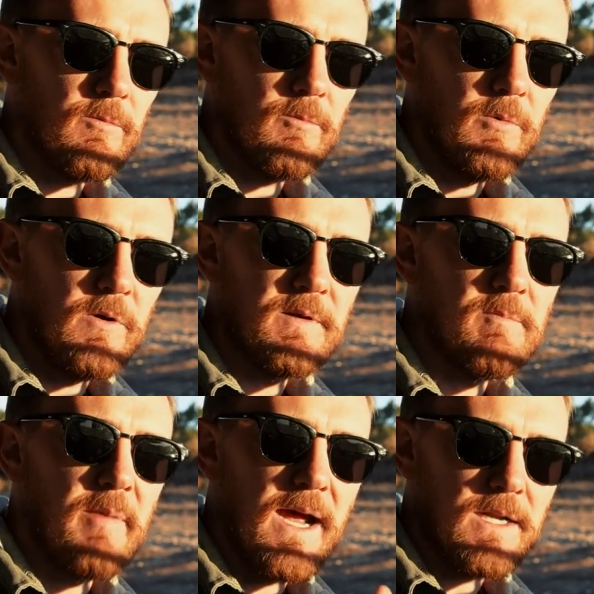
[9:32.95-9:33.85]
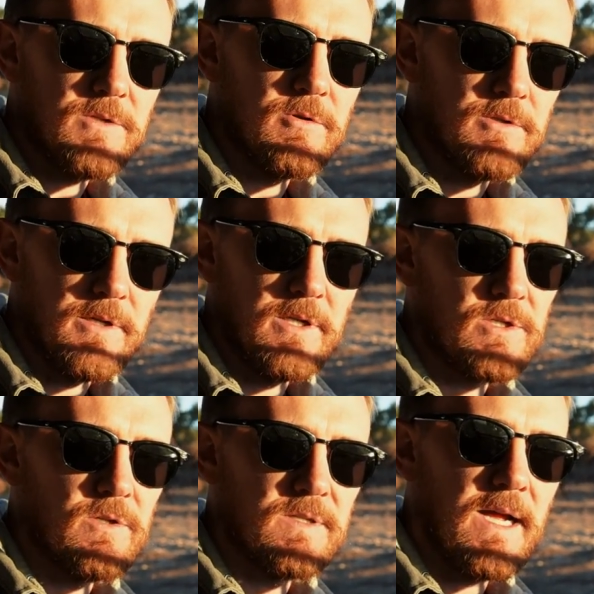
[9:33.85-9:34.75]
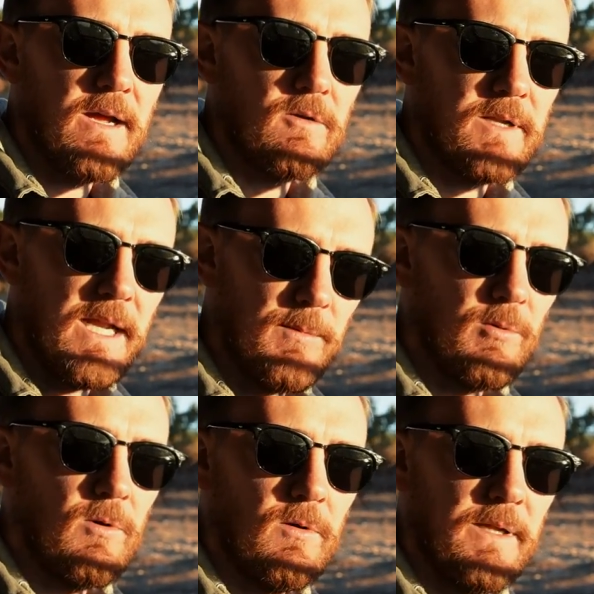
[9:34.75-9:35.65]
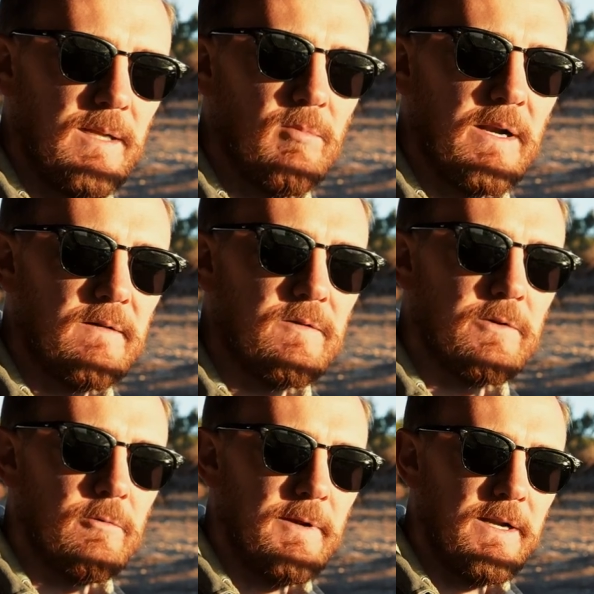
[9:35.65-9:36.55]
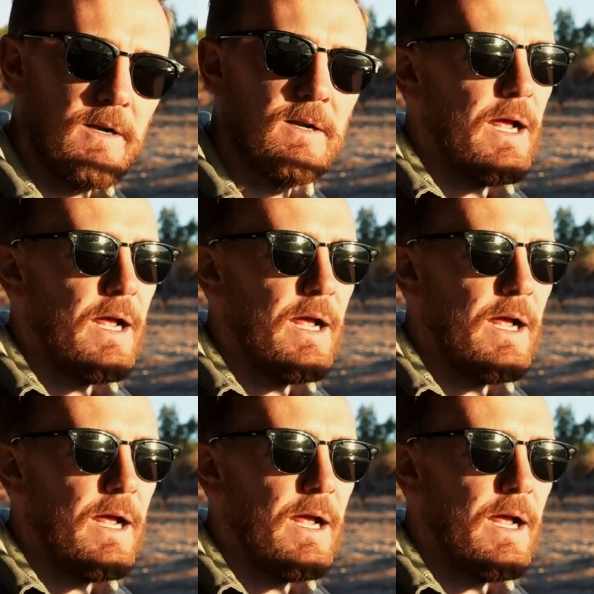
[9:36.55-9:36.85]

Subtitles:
moving back to a traditional style cable e-brake for the rear.